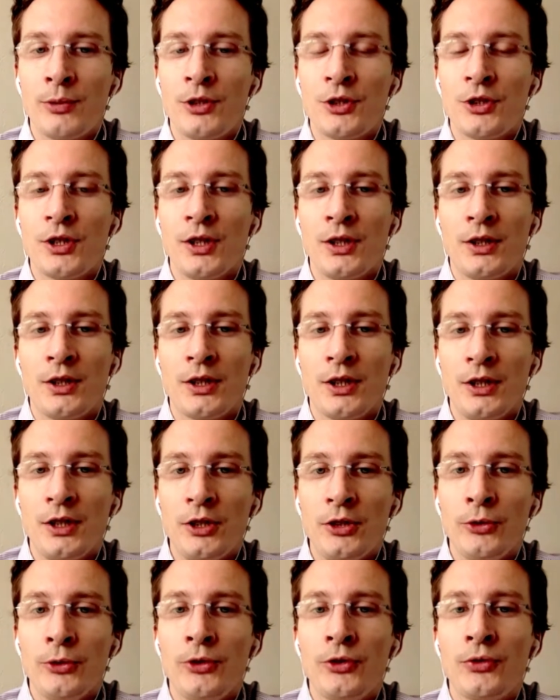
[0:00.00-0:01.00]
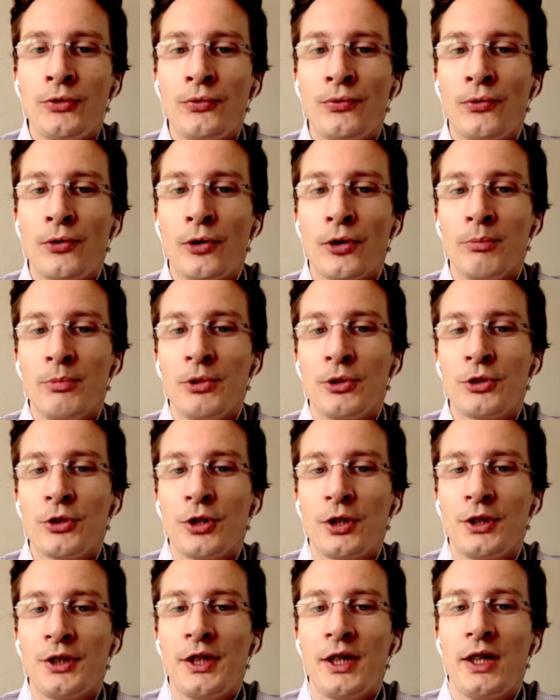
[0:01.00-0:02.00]
which it can use for
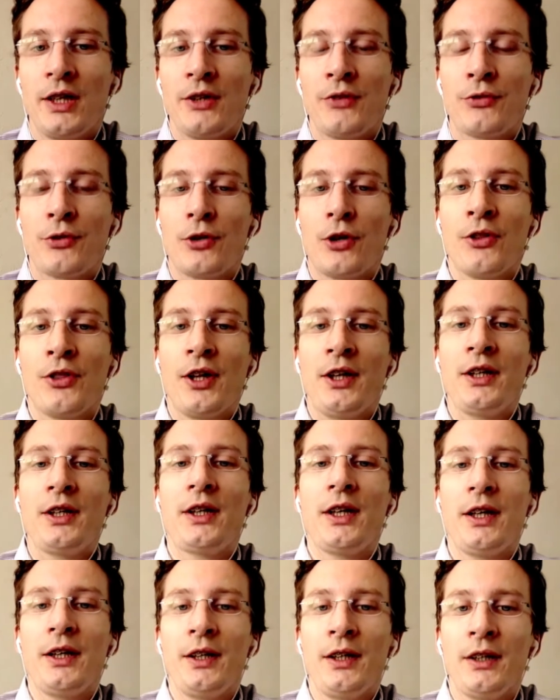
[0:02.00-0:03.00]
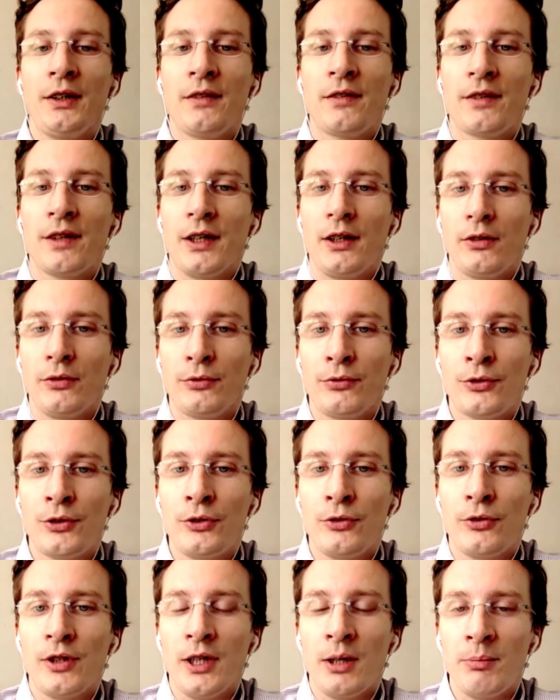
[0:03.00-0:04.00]
mutual TLS for authenticating itself
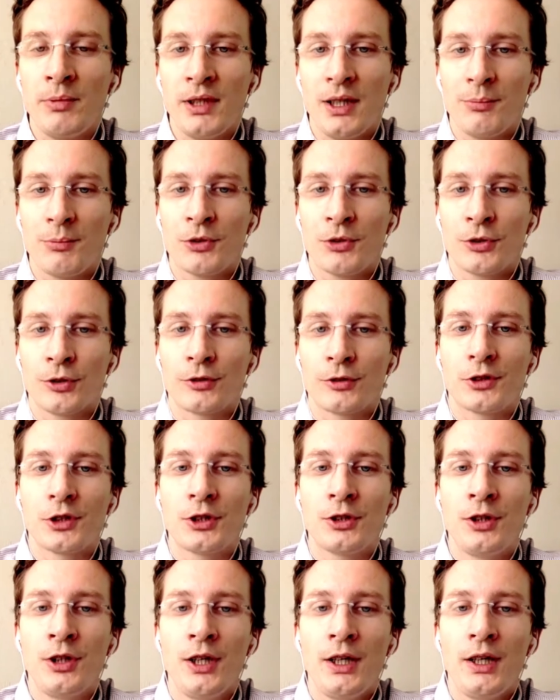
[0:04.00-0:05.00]
to the MDM server.